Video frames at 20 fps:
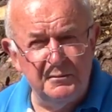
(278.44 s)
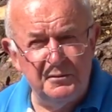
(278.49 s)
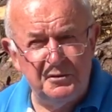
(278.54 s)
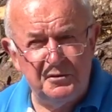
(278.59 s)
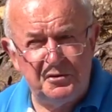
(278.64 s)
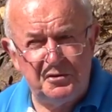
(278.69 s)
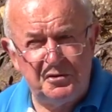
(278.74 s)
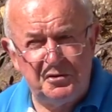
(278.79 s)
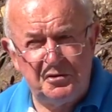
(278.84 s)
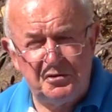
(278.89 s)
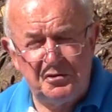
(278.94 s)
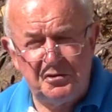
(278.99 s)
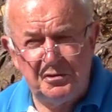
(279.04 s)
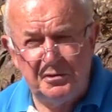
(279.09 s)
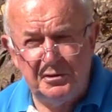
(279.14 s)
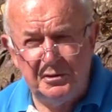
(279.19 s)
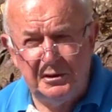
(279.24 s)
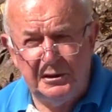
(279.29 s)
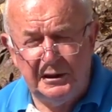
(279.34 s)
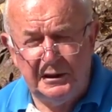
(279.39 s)

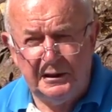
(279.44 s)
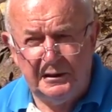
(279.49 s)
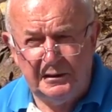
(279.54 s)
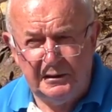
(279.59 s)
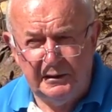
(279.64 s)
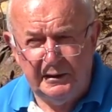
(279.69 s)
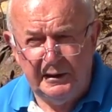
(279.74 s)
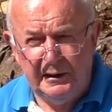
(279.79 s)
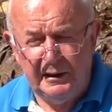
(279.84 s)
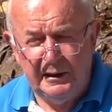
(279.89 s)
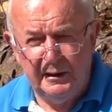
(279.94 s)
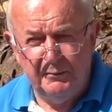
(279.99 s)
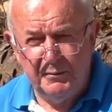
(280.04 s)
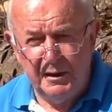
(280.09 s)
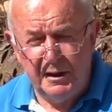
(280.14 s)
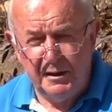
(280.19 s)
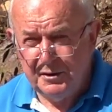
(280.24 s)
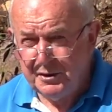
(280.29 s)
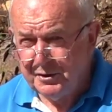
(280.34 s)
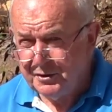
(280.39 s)
slightly
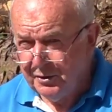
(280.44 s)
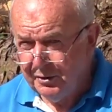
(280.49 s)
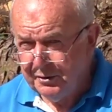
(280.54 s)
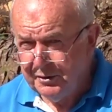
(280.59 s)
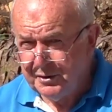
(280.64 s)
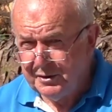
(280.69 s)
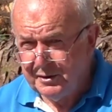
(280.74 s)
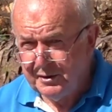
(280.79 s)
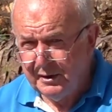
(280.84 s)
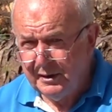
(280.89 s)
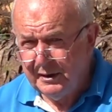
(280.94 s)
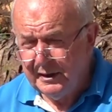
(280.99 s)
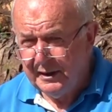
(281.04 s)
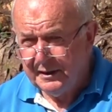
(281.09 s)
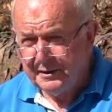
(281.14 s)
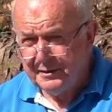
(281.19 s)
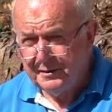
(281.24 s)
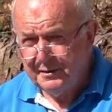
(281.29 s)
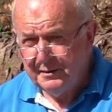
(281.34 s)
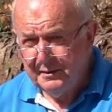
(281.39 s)
made dishonesty,
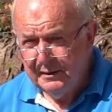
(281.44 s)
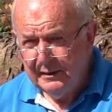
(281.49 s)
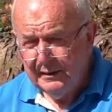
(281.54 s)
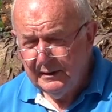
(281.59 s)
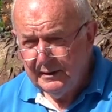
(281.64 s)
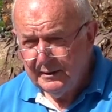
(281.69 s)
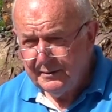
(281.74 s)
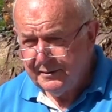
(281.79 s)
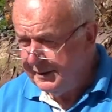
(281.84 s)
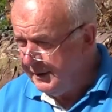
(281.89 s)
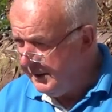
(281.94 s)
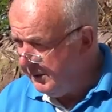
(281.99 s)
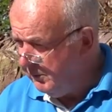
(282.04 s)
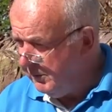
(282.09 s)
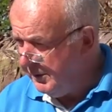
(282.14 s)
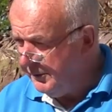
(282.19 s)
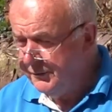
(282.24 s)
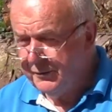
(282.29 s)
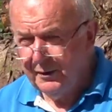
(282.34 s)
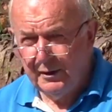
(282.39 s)
yes, saying
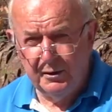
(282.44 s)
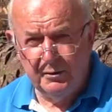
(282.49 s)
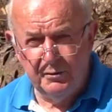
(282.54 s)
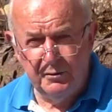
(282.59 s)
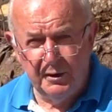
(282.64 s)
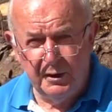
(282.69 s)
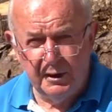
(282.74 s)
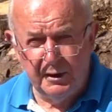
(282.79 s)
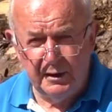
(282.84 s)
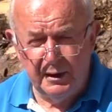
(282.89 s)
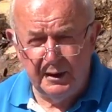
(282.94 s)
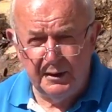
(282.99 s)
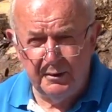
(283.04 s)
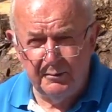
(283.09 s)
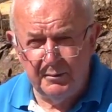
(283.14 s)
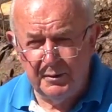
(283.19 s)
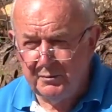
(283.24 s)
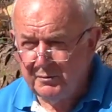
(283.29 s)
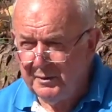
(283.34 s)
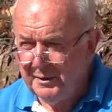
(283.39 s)
one thing and doing another,
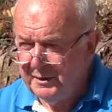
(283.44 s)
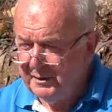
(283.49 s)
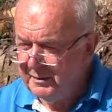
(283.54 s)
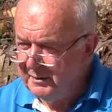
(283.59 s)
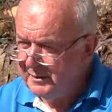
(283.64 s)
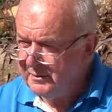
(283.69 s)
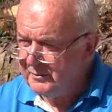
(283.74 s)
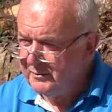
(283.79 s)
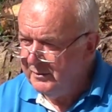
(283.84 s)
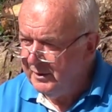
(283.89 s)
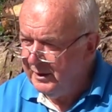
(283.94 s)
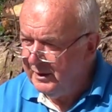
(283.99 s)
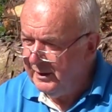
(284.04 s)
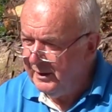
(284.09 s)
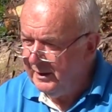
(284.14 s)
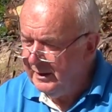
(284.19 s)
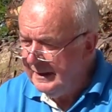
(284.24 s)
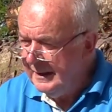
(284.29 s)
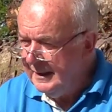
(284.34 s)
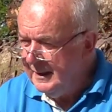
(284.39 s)
but whether it's
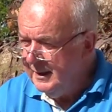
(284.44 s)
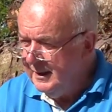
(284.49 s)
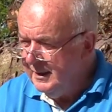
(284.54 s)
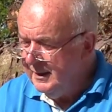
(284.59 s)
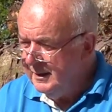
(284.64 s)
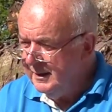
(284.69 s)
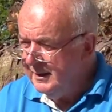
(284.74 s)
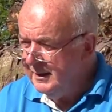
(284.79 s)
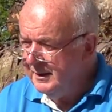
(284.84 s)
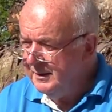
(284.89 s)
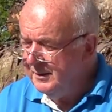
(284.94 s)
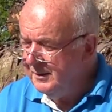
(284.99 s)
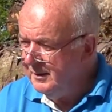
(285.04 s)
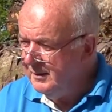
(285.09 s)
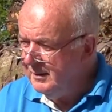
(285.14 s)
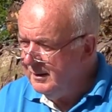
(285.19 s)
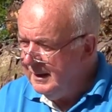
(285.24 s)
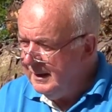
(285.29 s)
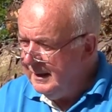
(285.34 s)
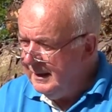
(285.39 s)
really
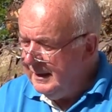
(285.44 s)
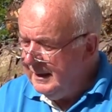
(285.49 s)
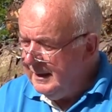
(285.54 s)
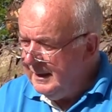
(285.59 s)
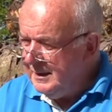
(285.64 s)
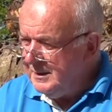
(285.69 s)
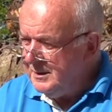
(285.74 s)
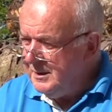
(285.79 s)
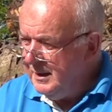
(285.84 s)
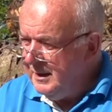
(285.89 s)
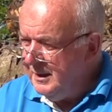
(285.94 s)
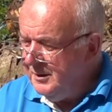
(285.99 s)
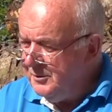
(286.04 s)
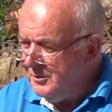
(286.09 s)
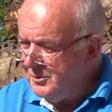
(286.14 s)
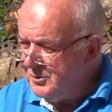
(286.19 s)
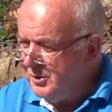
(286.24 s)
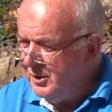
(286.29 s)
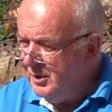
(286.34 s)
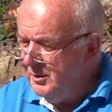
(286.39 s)
in in
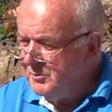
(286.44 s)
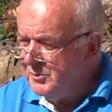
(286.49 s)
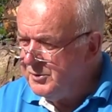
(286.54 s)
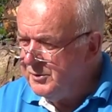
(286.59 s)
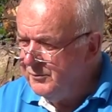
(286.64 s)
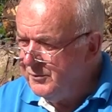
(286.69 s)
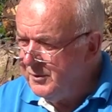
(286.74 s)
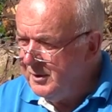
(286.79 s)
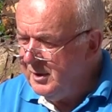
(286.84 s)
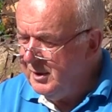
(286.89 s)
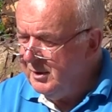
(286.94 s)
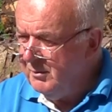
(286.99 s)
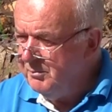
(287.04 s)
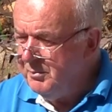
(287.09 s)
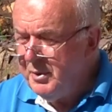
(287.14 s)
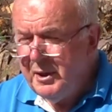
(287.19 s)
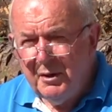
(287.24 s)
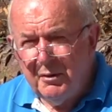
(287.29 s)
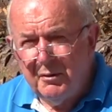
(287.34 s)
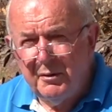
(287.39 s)
the terms of the
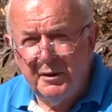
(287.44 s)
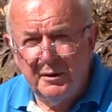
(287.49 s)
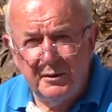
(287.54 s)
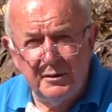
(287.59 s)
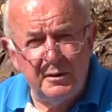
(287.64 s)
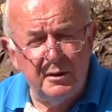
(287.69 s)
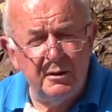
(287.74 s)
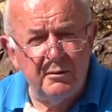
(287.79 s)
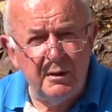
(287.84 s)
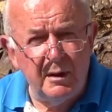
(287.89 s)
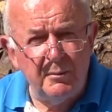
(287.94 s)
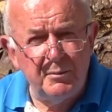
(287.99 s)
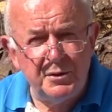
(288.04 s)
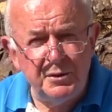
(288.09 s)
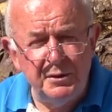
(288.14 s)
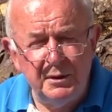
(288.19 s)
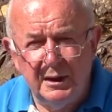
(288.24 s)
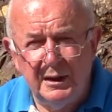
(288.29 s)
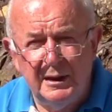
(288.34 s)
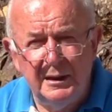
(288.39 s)
period
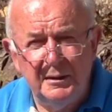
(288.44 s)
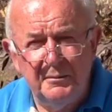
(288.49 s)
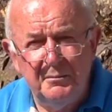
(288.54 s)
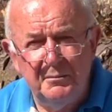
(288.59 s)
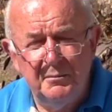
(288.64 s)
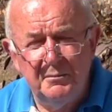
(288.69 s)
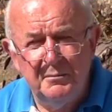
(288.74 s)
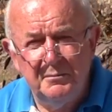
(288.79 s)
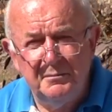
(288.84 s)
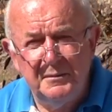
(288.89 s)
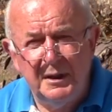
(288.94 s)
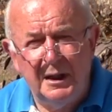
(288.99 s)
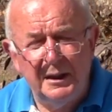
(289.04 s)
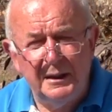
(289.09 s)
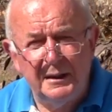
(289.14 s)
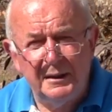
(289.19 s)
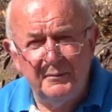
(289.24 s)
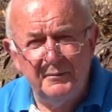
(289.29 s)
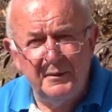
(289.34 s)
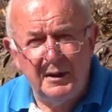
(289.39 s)
corruption, I'm
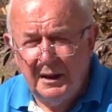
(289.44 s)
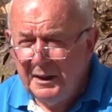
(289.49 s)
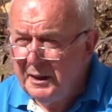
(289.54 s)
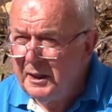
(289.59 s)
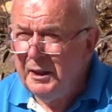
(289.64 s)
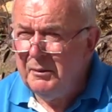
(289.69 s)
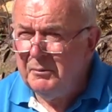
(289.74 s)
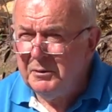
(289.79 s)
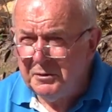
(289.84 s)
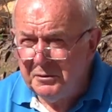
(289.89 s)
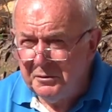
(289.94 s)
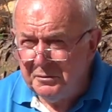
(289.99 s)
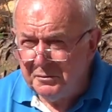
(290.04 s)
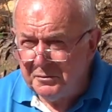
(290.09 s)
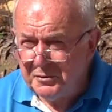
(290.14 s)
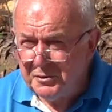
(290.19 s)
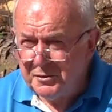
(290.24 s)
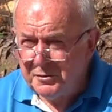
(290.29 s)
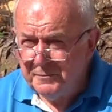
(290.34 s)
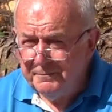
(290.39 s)
I, I heave a
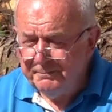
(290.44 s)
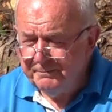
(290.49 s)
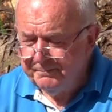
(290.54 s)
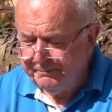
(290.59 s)
dudes.